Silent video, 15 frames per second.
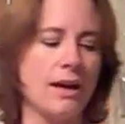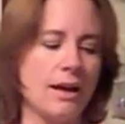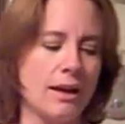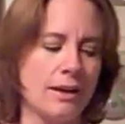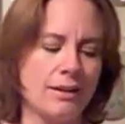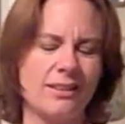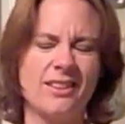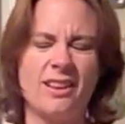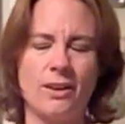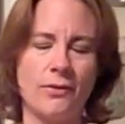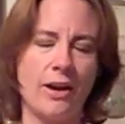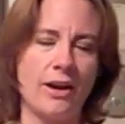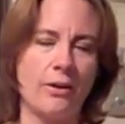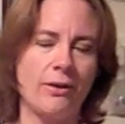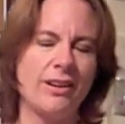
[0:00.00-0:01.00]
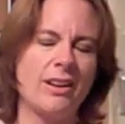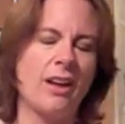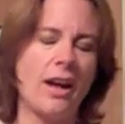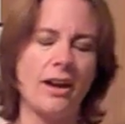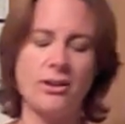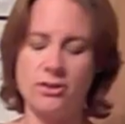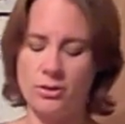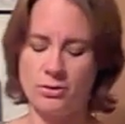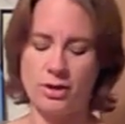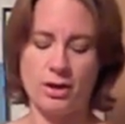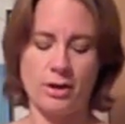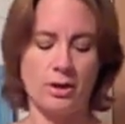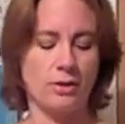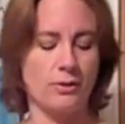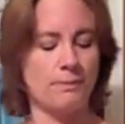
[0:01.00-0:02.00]
Instead of ironing, I don't
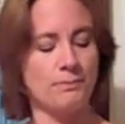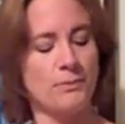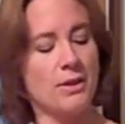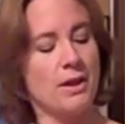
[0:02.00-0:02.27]
iron.